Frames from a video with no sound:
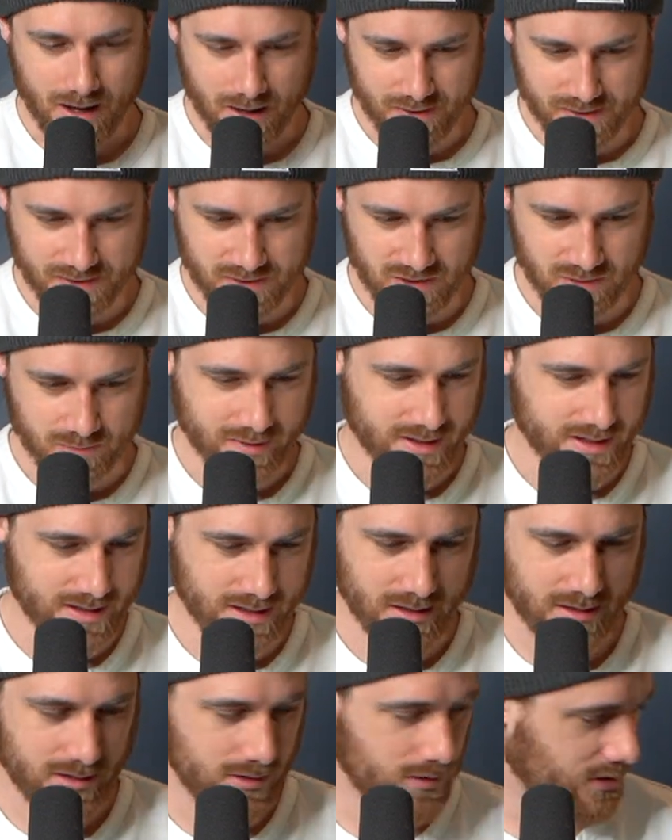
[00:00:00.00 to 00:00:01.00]
This is
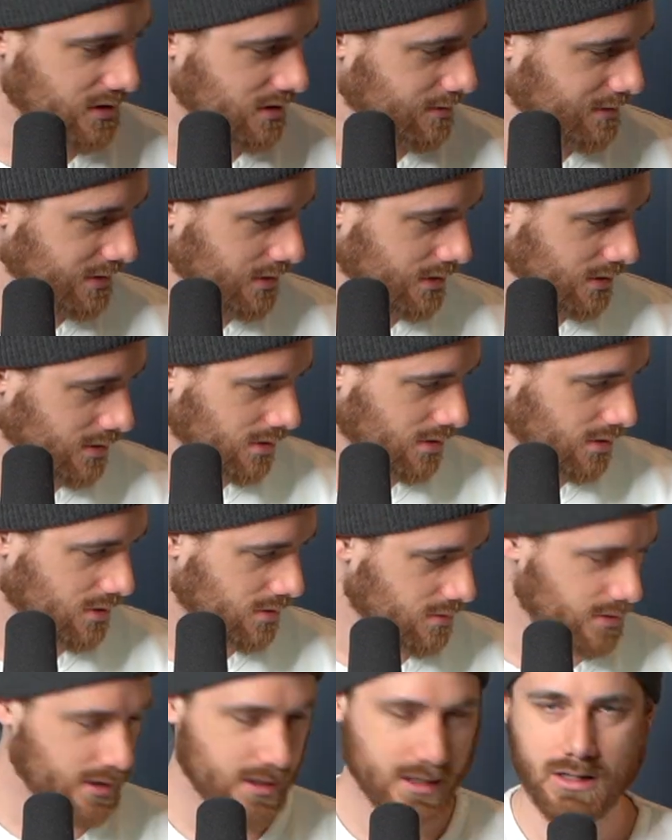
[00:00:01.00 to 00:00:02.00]
my new computer
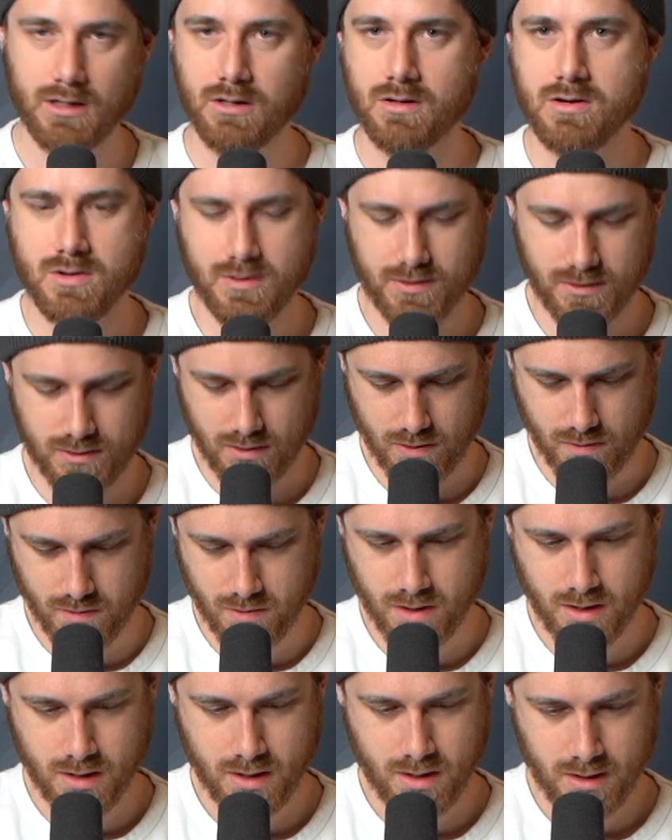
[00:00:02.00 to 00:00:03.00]
right here. So
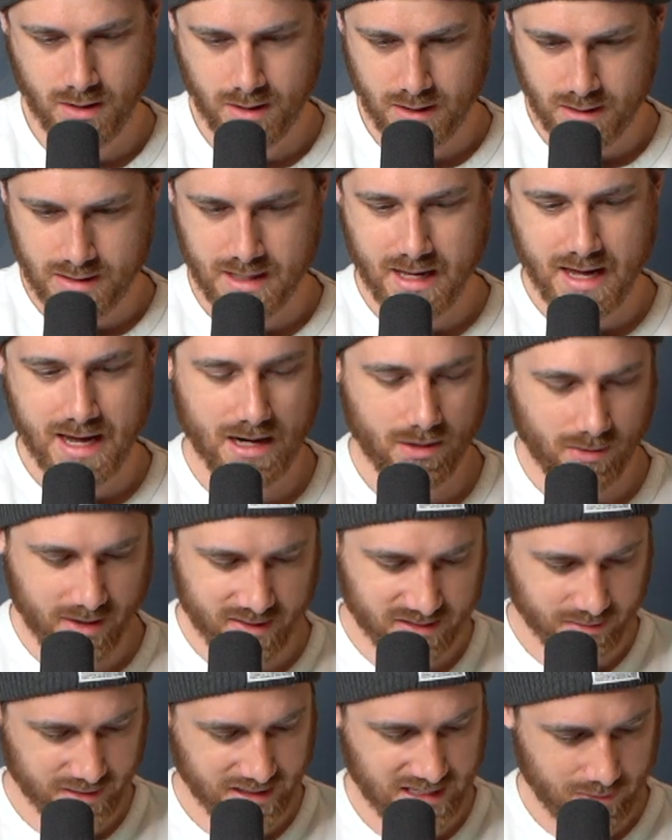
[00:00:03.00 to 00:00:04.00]
yay, I don't
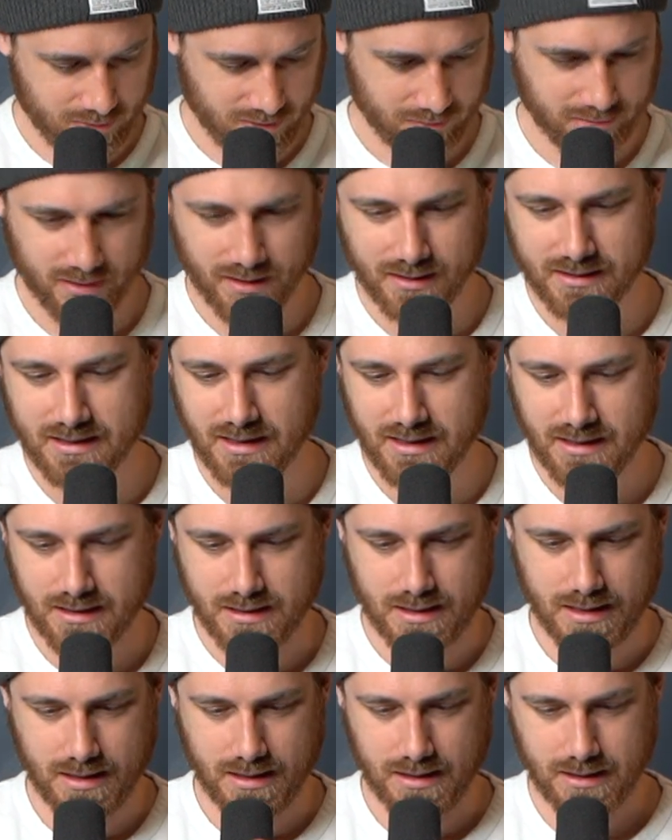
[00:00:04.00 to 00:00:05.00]
have to keep it plugged
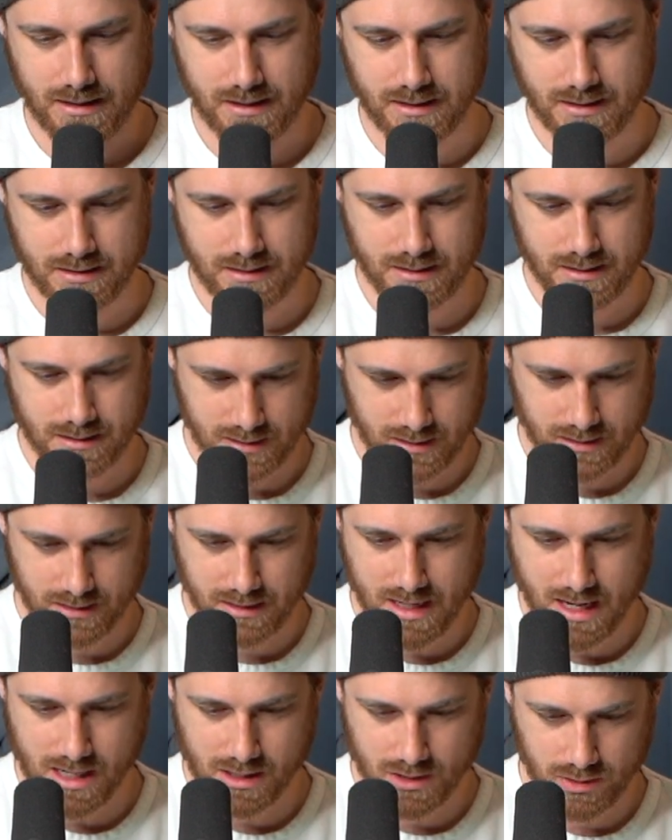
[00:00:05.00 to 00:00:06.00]
in, and I can
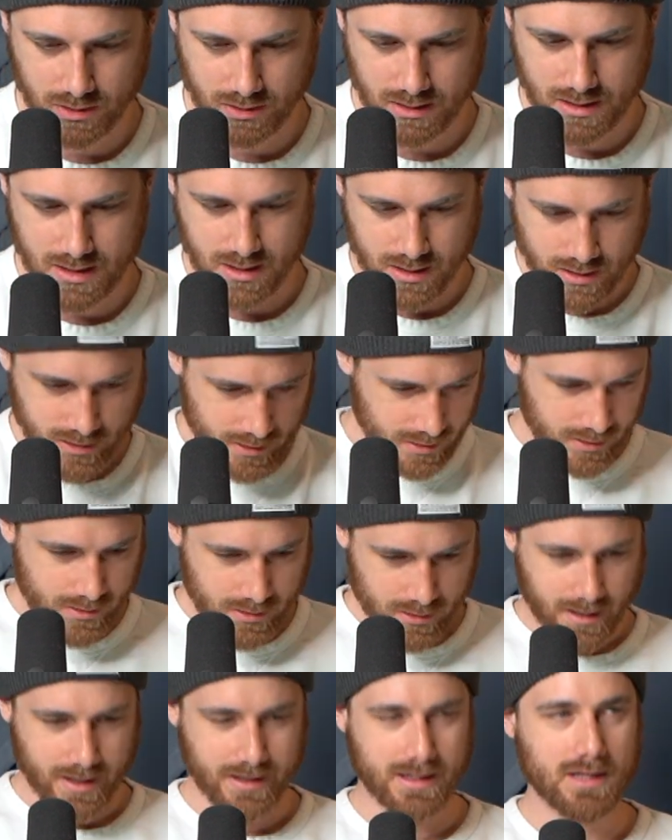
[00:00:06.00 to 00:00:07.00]

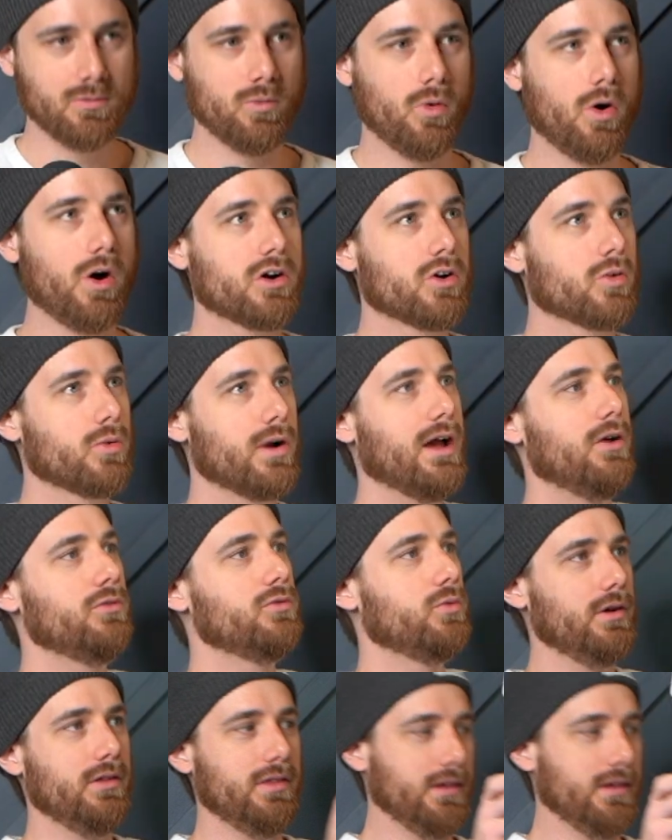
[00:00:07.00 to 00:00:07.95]
walk around with